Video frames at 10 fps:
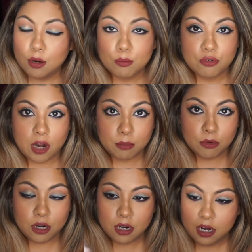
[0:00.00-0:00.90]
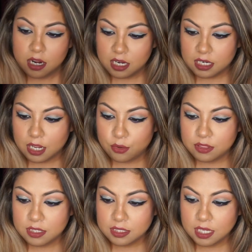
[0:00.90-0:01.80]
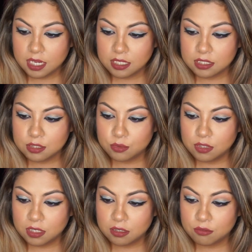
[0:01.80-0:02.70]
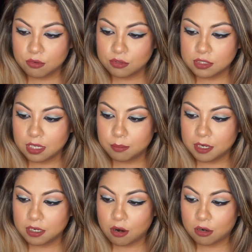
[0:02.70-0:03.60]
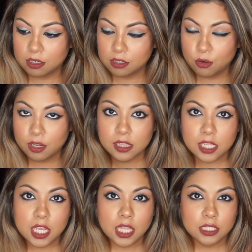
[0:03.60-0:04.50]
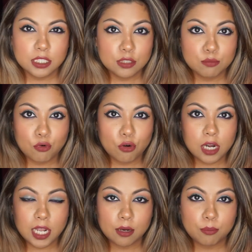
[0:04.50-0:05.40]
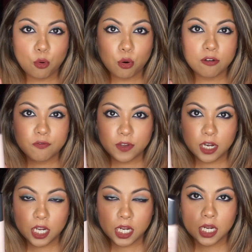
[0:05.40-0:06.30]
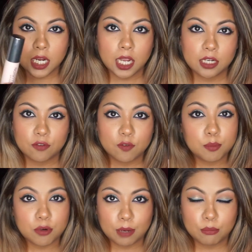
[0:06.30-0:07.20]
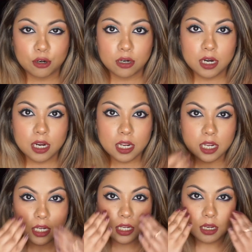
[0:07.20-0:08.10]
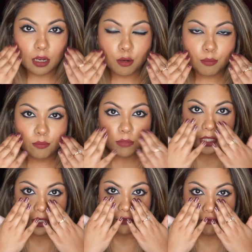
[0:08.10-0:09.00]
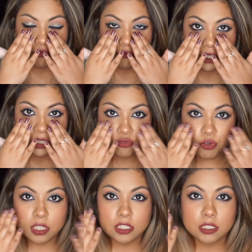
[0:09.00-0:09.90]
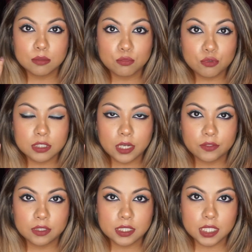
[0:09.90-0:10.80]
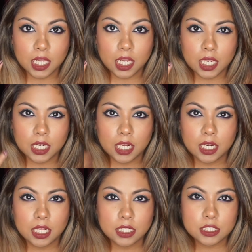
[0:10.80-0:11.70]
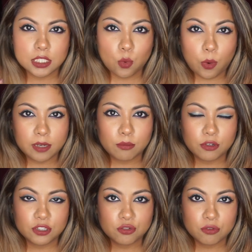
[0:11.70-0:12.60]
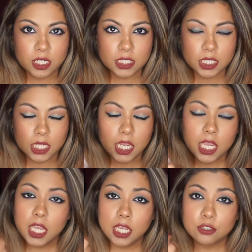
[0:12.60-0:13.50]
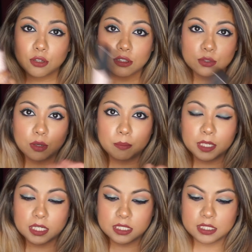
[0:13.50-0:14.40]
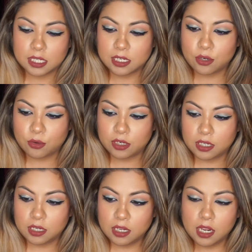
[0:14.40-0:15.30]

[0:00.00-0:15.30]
Primer. Now, this has soothing rosehip and argan oil. This is more like a pore filling kind of a primer. It literally smooths out the skin and it's quite moisturizing. It's also a bit silicone-y